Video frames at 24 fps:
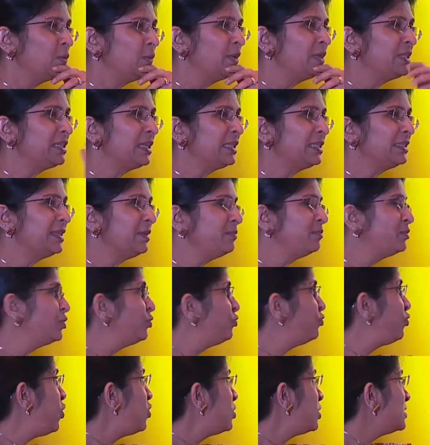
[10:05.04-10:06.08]
we tell them
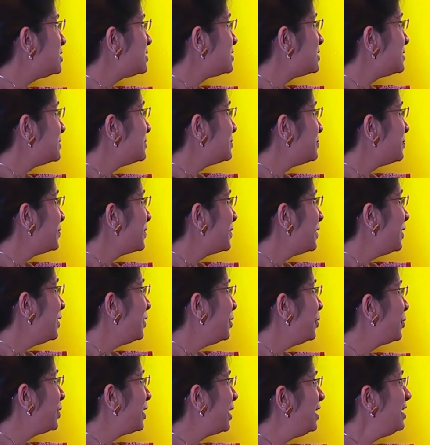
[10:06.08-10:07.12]
to focus,
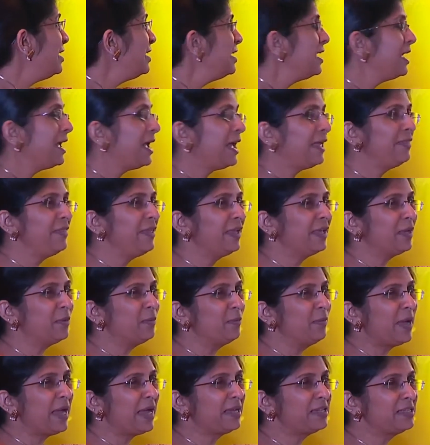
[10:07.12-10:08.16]
okay? and they
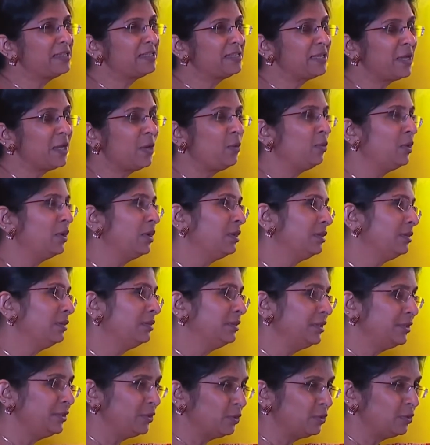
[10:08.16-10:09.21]
come back and say, well,
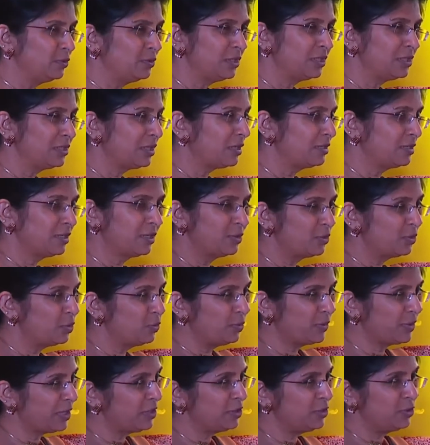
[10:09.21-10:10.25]
the Tata
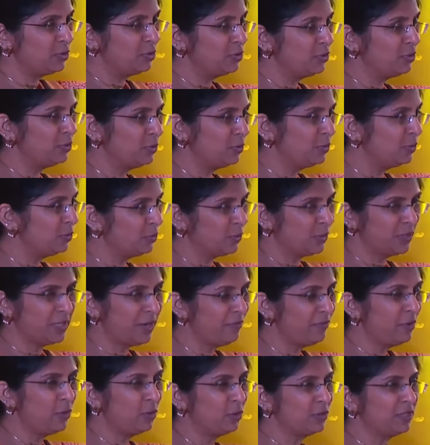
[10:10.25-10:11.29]
Group can do
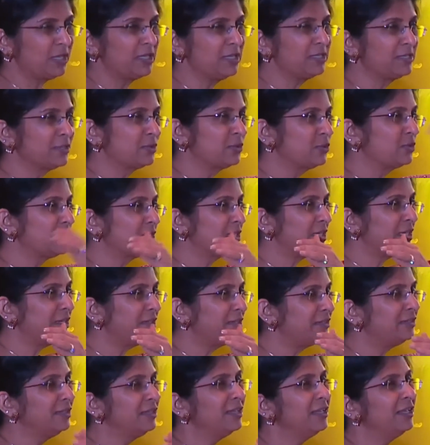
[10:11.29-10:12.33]
whatever, hotels to
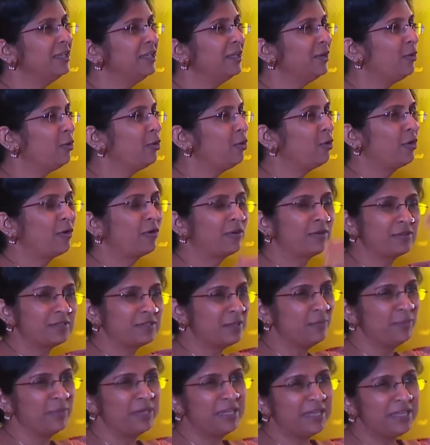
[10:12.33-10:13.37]
steal, or
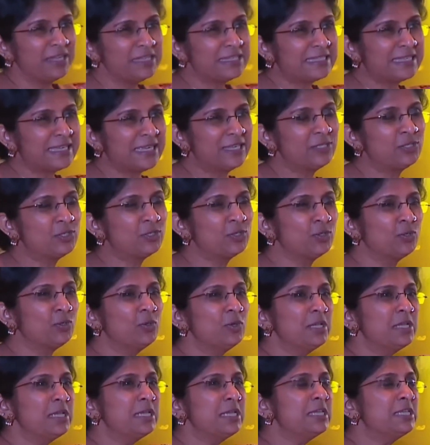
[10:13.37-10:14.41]
somebody else can
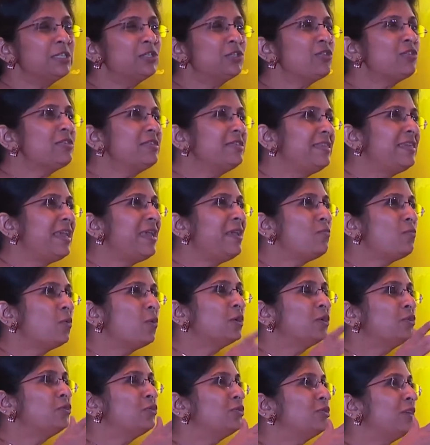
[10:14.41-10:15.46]
do. So they
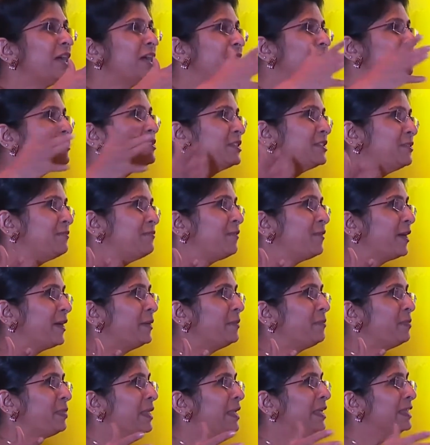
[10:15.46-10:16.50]
want to
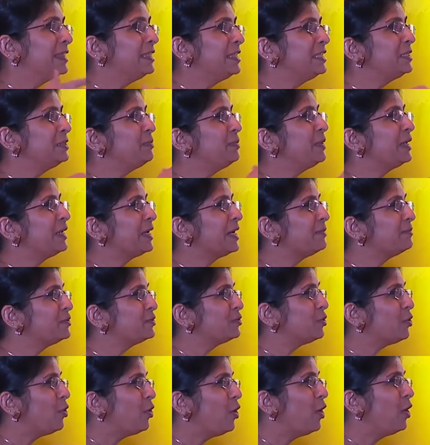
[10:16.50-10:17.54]
diversify. This
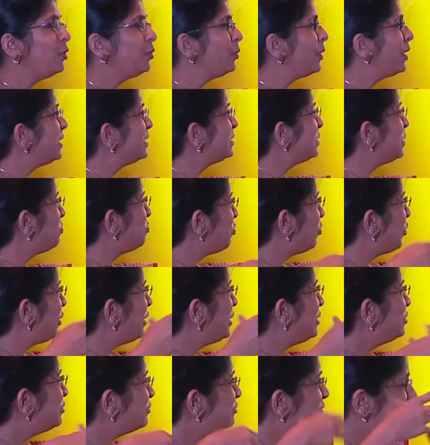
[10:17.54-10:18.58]
becomes always a
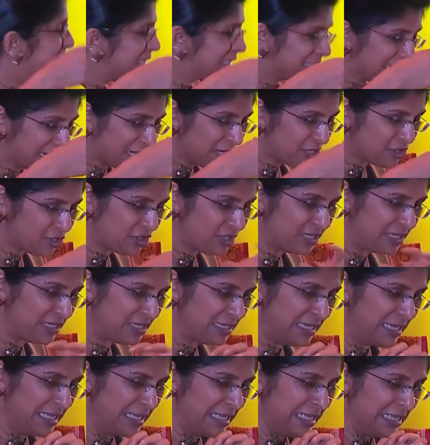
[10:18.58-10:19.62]
point of discussion
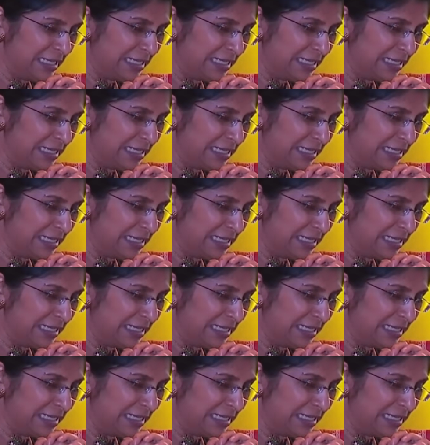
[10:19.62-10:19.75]
and